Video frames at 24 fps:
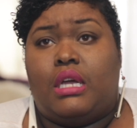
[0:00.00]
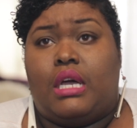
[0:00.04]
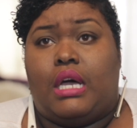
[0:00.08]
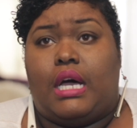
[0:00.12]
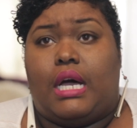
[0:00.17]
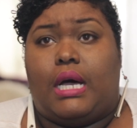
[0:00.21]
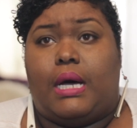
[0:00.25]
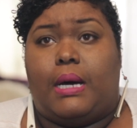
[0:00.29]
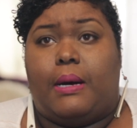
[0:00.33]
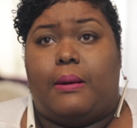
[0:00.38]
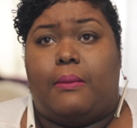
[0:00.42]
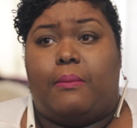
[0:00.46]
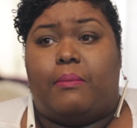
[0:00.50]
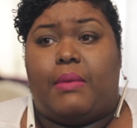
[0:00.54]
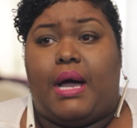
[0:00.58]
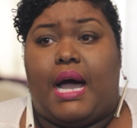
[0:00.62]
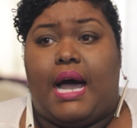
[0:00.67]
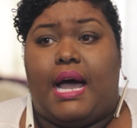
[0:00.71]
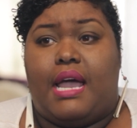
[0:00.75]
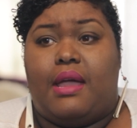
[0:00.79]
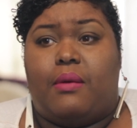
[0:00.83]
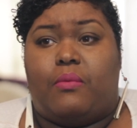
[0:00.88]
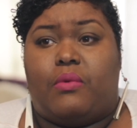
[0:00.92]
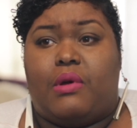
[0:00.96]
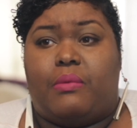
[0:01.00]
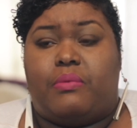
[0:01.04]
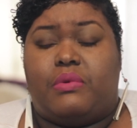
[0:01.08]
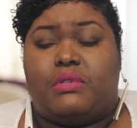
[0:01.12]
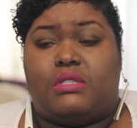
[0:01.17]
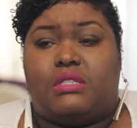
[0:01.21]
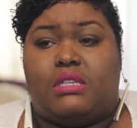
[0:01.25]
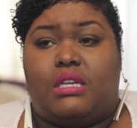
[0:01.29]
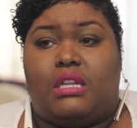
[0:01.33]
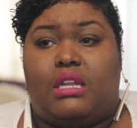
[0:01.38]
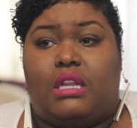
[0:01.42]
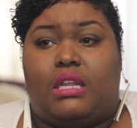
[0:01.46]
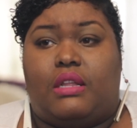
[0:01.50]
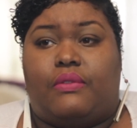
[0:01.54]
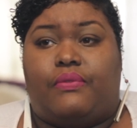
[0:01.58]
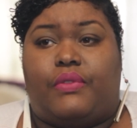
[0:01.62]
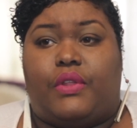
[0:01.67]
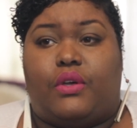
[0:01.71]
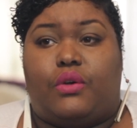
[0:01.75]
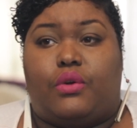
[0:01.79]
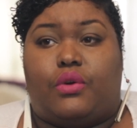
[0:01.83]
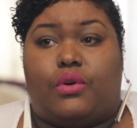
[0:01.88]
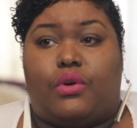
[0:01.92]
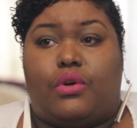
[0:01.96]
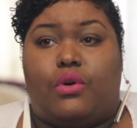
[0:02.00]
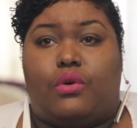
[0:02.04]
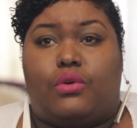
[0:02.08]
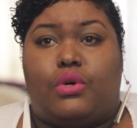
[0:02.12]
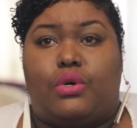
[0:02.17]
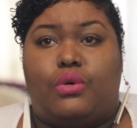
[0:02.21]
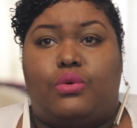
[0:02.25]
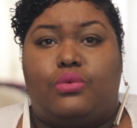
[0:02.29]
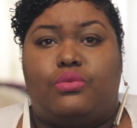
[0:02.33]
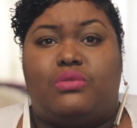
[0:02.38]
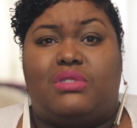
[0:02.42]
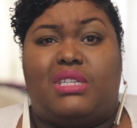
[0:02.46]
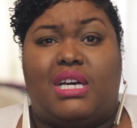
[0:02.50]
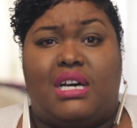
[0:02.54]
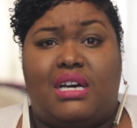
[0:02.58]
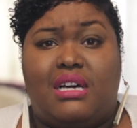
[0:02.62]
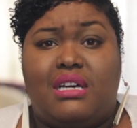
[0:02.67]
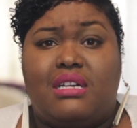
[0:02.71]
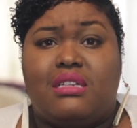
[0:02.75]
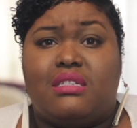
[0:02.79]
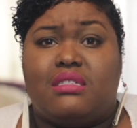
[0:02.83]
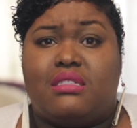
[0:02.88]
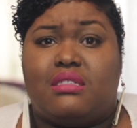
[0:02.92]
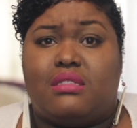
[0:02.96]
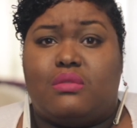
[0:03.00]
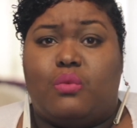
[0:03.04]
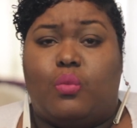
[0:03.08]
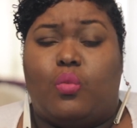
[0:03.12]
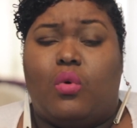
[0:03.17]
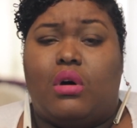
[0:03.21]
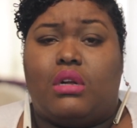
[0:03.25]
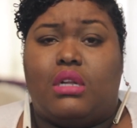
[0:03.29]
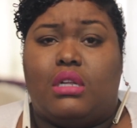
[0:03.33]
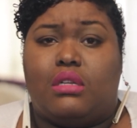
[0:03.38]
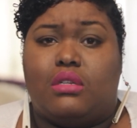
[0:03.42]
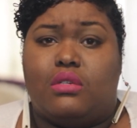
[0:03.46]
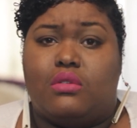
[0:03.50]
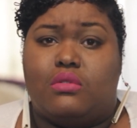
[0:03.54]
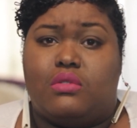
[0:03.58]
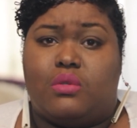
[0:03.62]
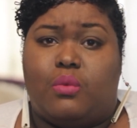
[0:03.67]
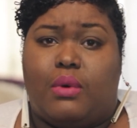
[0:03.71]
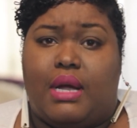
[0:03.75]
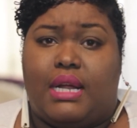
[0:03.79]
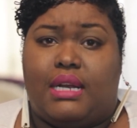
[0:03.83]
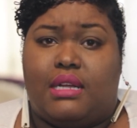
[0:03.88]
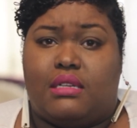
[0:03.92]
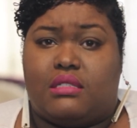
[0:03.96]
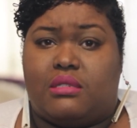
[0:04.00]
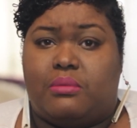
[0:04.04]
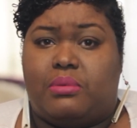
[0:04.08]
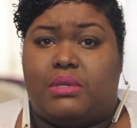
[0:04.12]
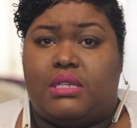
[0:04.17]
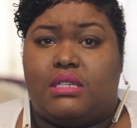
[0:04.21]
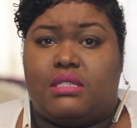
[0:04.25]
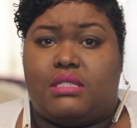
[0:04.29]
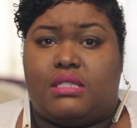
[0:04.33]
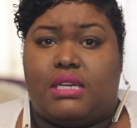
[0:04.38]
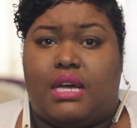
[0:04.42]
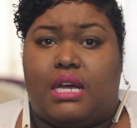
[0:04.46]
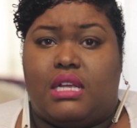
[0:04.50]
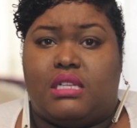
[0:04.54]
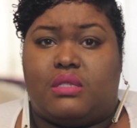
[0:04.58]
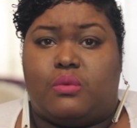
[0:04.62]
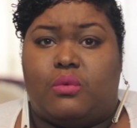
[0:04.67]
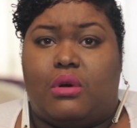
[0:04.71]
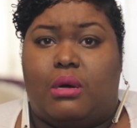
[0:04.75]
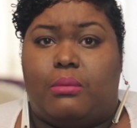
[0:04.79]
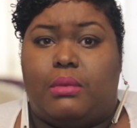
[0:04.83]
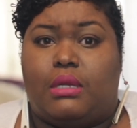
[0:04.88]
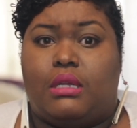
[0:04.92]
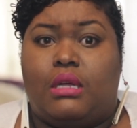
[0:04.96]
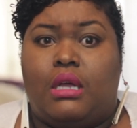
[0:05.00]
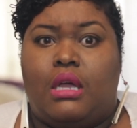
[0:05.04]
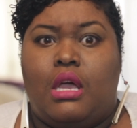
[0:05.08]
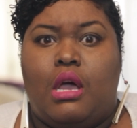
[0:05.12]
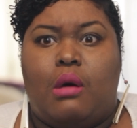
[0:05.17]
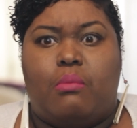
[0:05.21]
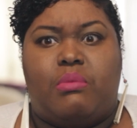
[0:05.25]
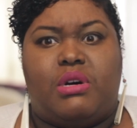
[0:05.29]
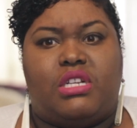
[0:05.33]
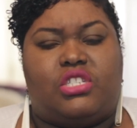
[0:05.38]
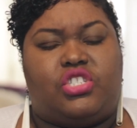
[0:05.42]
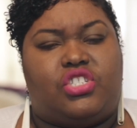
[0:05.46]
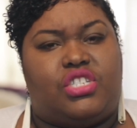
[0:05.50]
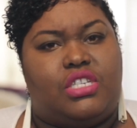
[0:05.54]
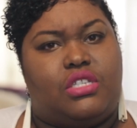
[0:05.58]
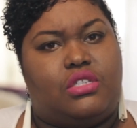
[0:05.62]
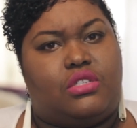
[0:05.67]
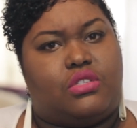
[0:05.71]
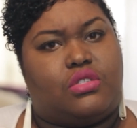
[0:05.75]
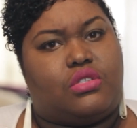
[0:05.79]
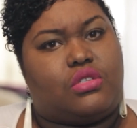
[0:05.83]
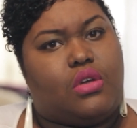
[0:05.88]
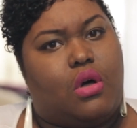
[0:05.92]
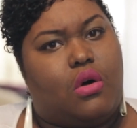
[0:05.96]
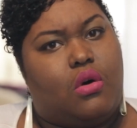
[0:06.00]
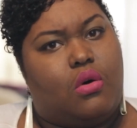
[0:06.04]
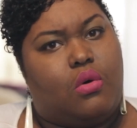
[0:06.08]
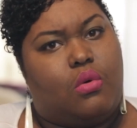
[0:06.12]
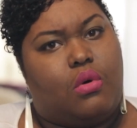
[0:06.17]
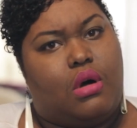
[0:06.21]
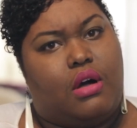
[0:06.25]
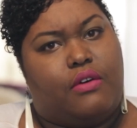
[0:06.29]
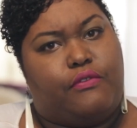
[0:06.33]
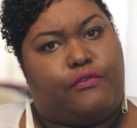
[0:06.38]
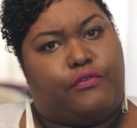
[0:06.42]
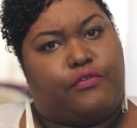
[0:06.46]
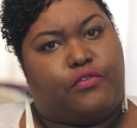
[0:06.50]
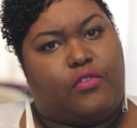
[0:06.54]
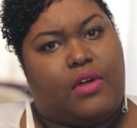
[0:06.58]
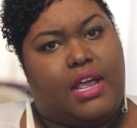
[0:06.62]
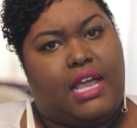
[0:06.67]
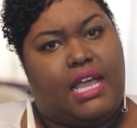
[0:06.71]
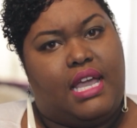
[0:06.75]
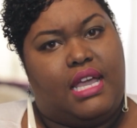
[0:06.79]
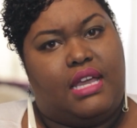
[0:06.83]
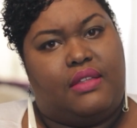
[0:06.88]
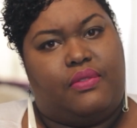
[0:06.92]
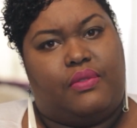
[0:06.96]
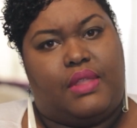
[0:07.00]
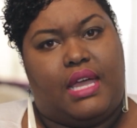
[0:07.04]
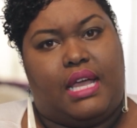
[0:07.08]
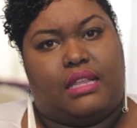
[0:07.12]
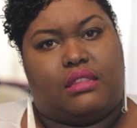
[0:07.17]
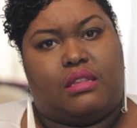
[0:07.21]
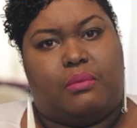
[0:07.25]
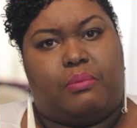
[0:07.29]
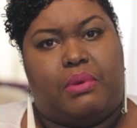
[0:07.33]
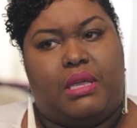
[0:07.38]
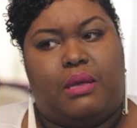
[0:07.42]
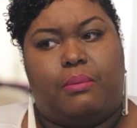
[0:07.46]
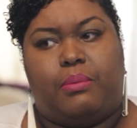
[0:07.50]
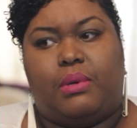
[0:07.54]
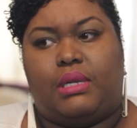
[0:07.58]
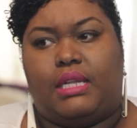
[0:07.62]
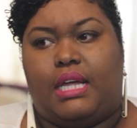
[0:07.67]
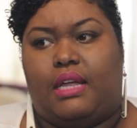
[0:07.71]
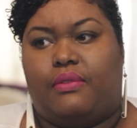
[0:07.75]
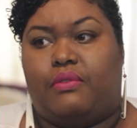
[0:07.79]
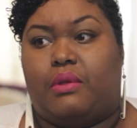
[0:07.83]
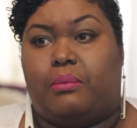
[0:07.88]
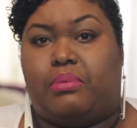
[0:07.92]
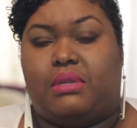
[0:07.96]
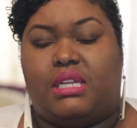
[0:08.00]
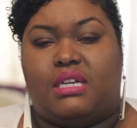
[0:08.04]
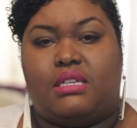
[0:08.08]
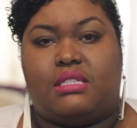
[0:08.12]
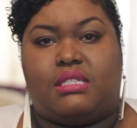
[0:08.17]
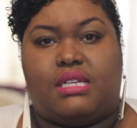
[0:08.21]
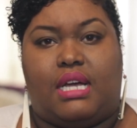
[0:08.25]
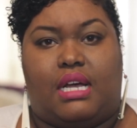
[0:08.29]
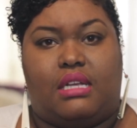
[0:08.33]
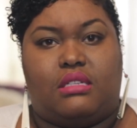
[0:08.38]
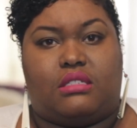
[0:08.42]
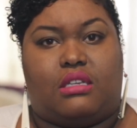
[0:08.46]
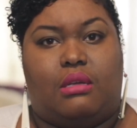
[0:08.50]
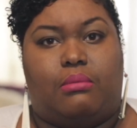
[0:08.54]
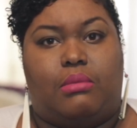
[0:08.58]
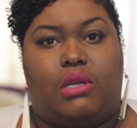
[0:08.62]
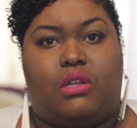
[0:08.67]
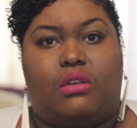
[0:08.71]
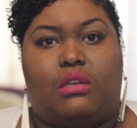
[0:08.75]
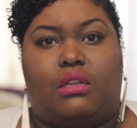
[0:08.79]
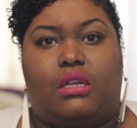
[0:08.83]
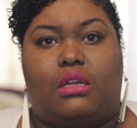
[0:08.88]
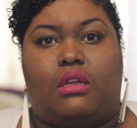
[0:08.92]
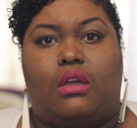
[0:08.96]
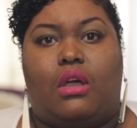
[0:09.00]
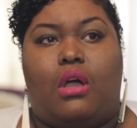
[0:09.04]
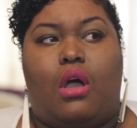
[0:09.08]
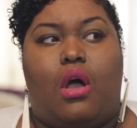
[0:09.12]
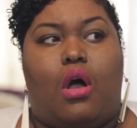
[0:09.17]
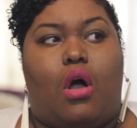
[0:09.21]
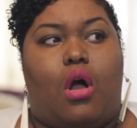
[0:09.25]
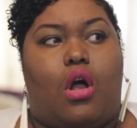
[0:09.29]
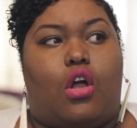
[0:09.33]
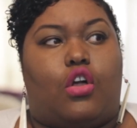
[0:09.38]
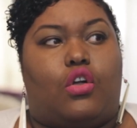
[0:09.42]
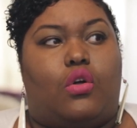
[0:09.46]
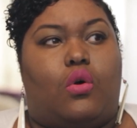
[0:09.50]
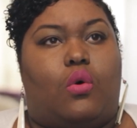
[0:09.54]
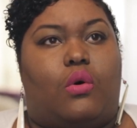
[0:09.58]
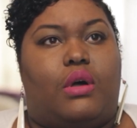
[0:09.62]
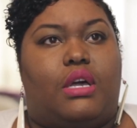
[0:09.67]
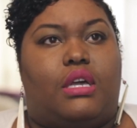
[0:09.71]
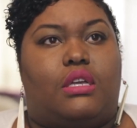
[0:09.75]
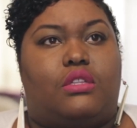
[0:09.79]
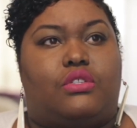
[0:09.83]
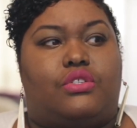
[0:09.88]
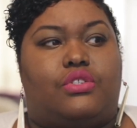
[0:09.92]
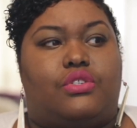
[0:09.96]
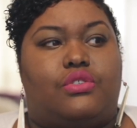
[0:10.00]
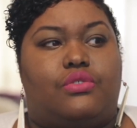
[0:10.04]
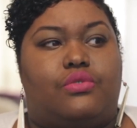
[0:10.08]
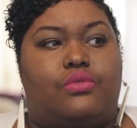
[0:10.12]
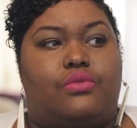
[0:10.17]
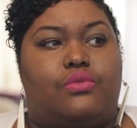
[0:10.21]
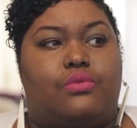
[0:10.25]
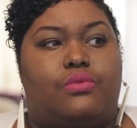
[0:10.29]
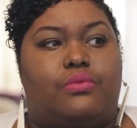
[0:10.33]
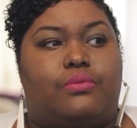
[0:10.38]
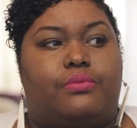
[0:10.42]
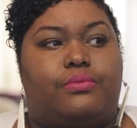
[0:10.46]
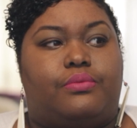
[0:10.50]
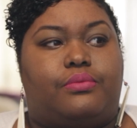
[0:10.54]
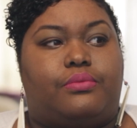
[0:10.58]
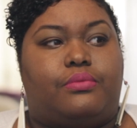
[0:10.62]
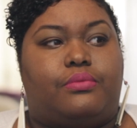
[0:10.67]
I am representing the girl who does want to lose weight as a plus size woman, but she's so afraid that the people in the plus size community are going to